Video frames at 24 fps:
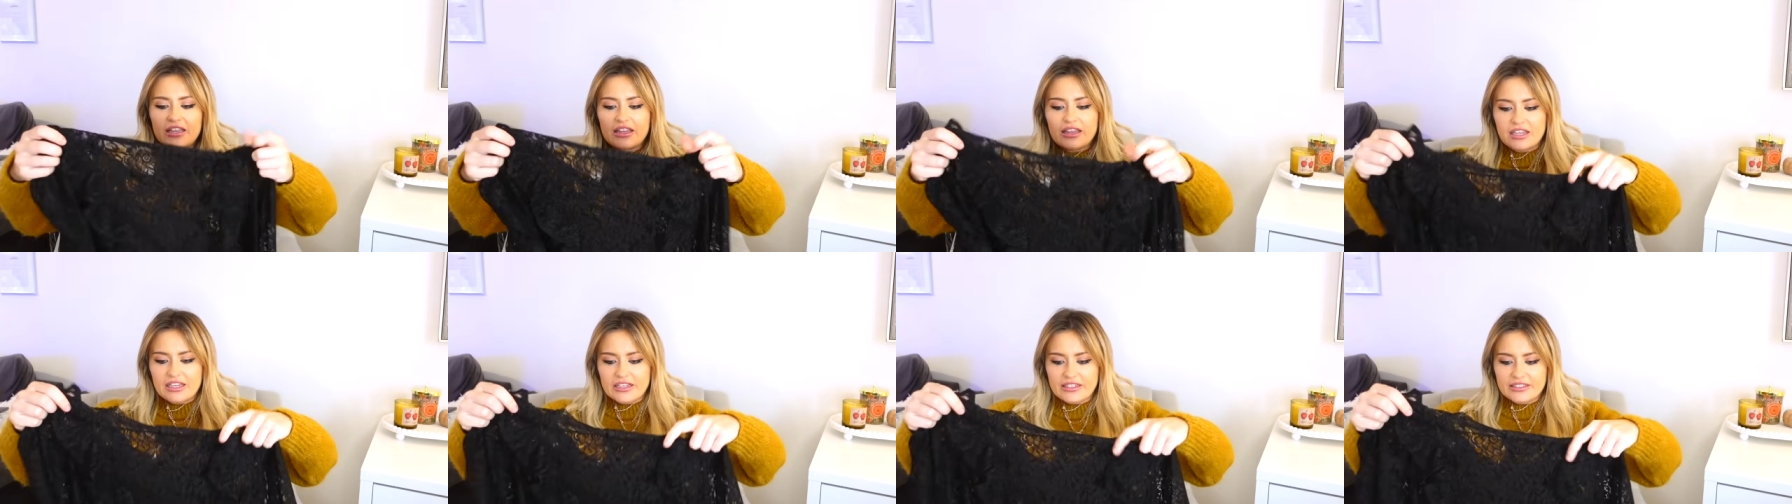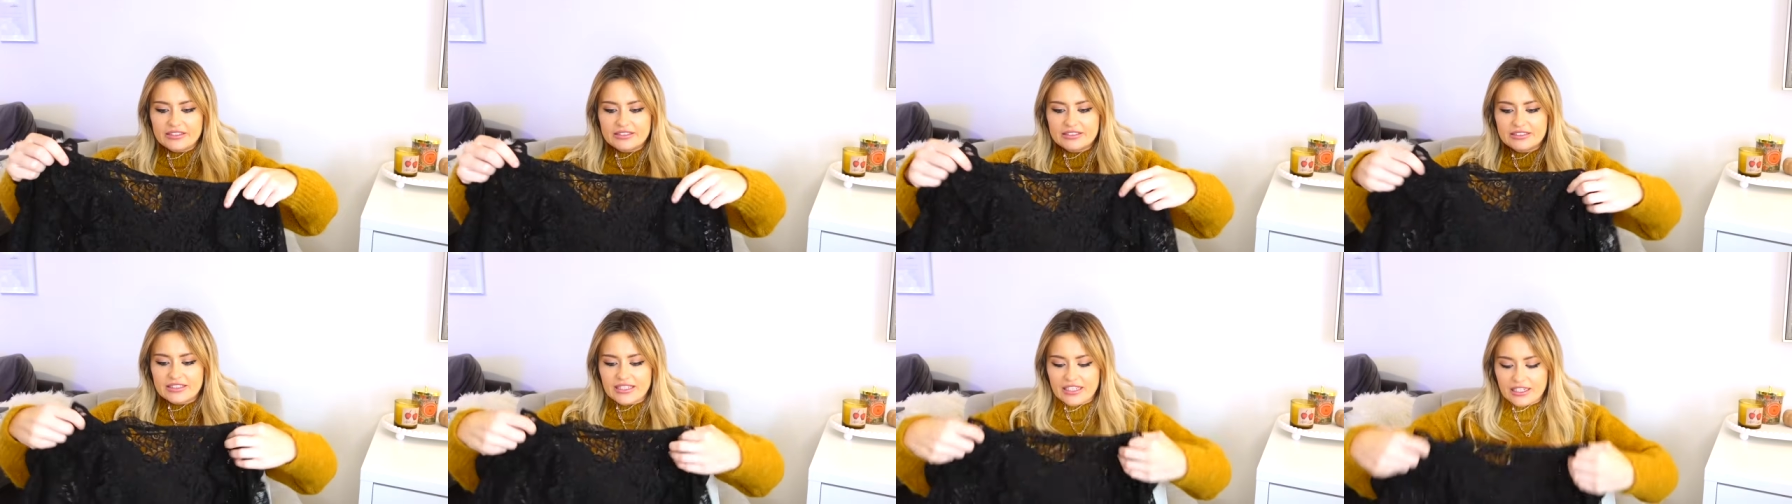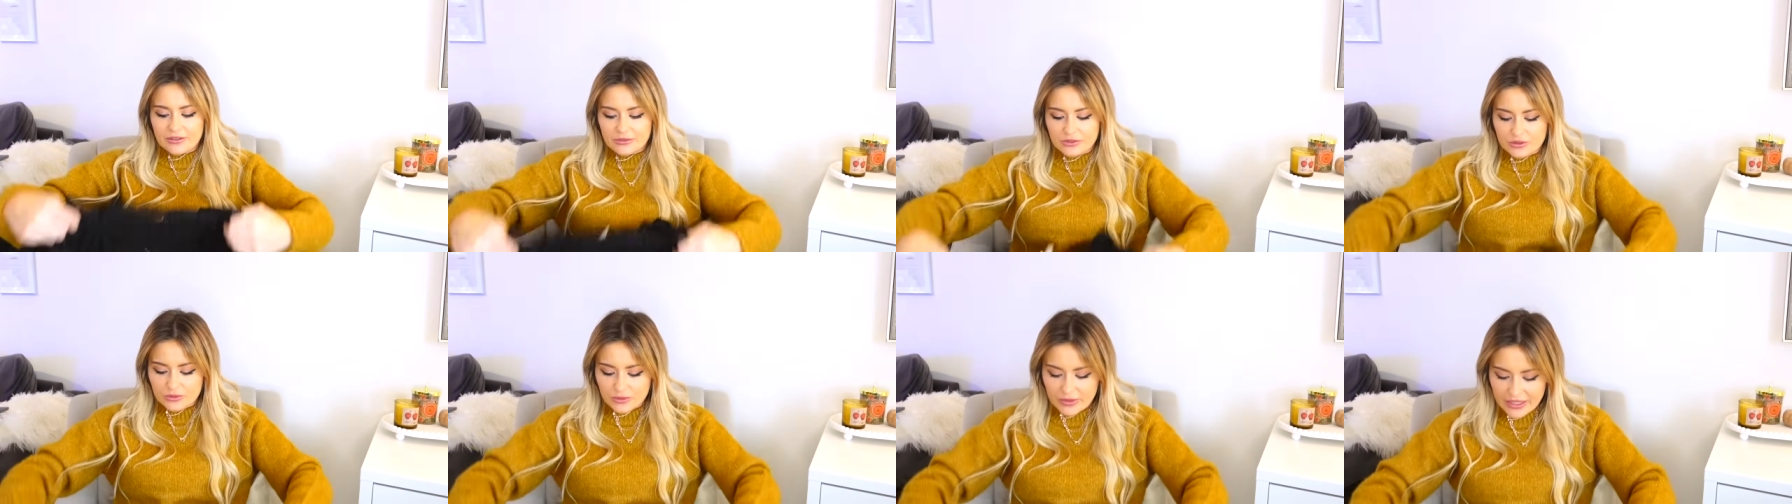things I
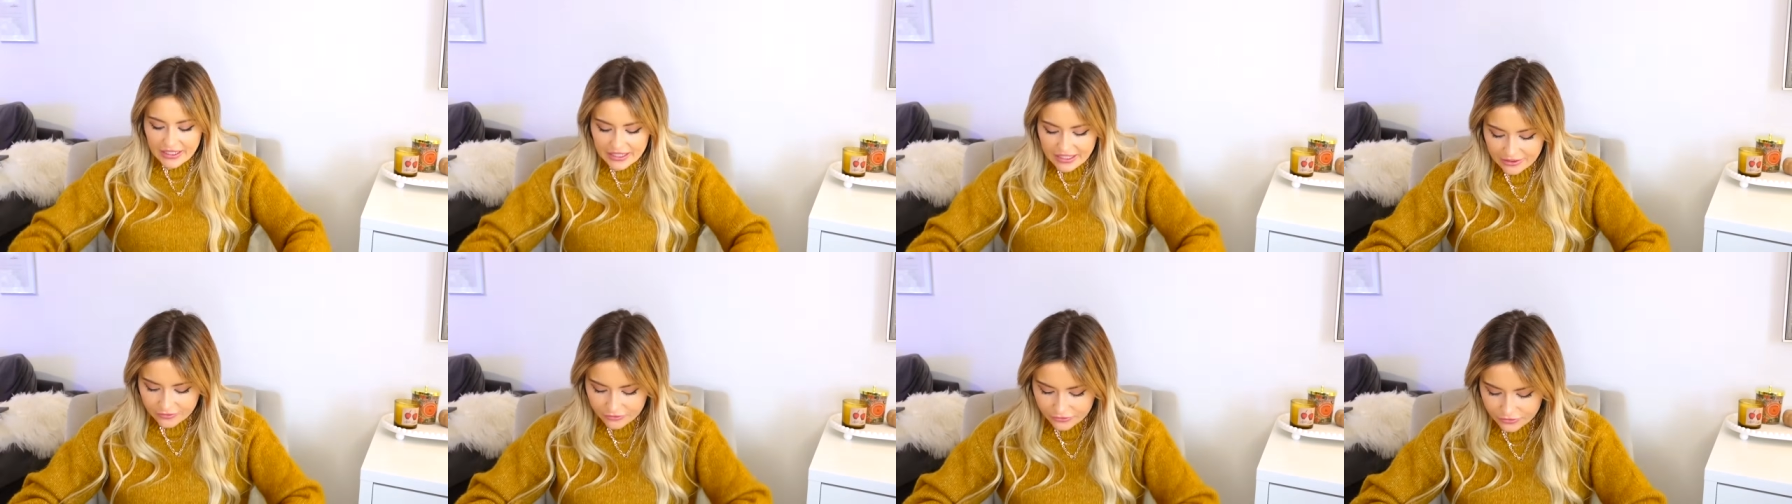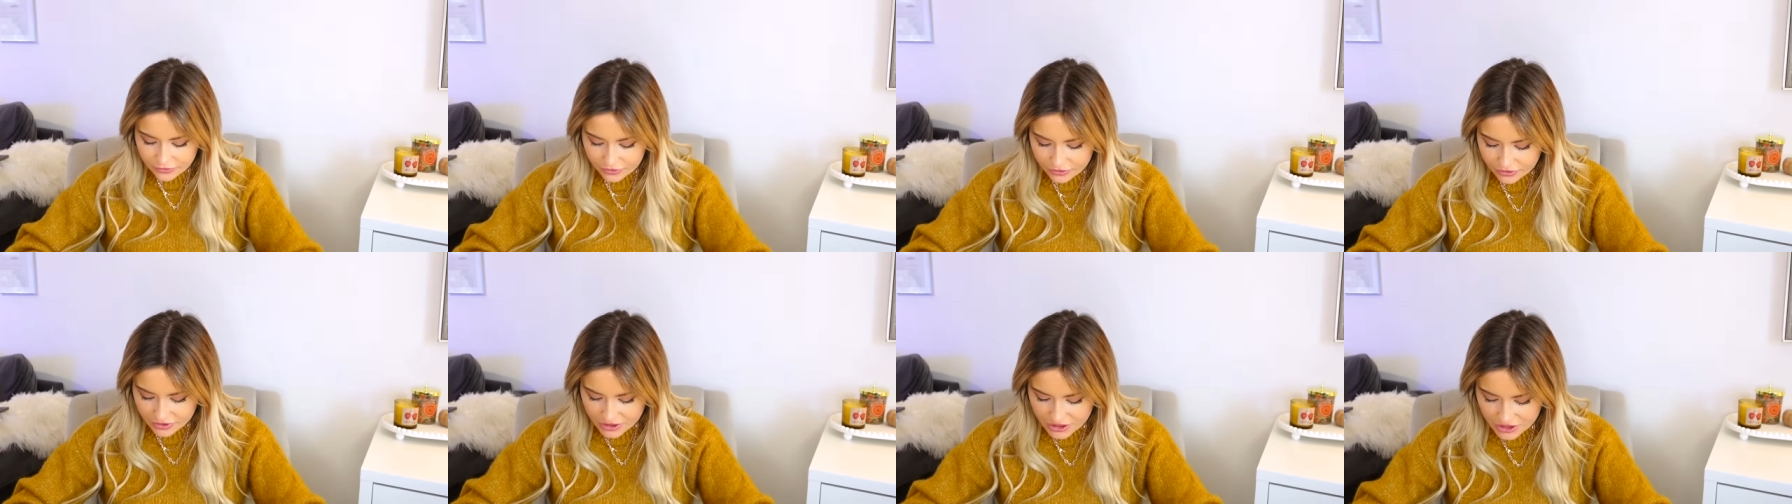would wear that for.